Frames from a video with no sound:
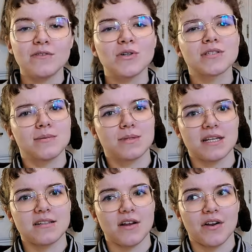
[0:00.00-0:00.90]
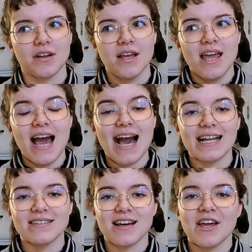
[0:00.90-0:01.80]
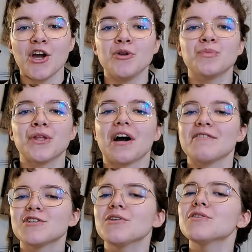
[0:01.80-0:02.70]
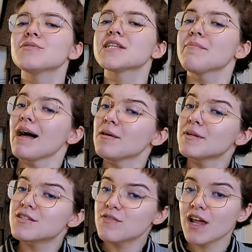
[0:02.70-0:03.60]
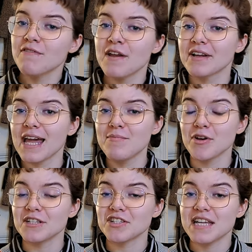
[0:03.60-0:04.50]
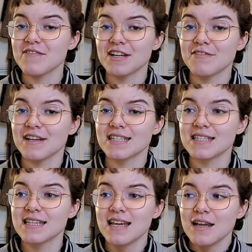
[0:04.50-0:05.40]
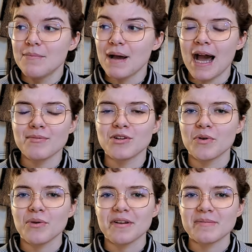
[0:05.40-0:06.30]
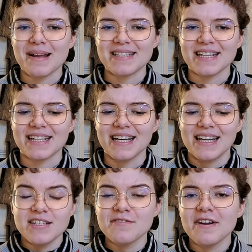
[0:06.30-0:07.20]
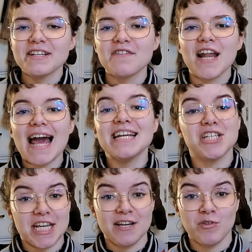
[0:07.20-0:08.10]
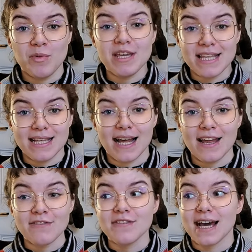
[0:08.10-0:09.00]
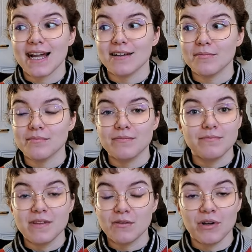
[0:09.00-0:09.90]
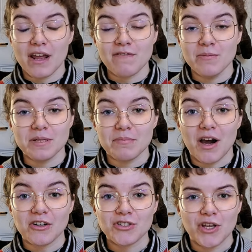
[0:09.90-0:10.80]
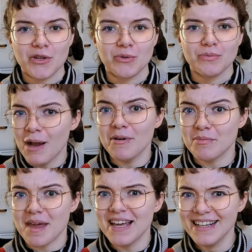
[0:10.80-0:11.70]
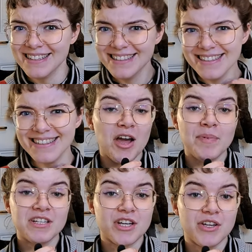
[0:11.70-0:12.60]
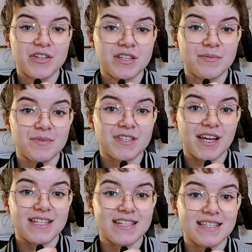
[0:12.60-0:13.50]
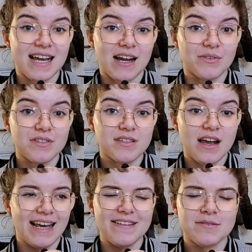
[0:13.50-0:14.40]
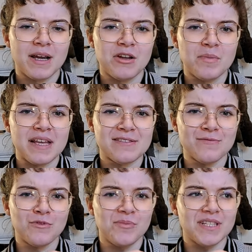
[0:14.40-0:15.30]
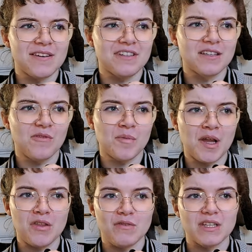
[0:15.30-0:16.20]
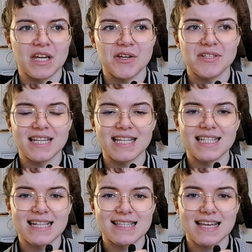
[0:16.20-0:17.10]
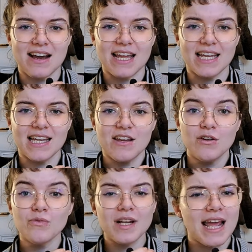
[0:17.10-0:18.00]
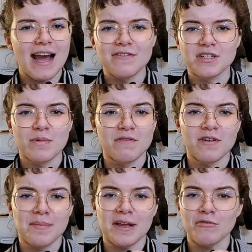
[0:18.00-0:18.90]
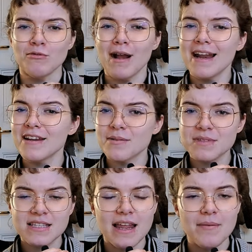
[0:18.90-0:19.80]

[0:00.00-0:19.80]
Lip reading: I've got some things done, and I hope that I've shown you some elements of life here at Cambridge, even if it's perhaps not what you were expecting. This is a very different energy of a week in the life than the one I filmed in March, so bear with me. I hope I've shown you some sights and sounds. Like, this might not be as informative as some of my other videos, in the sense that I really have just been filming random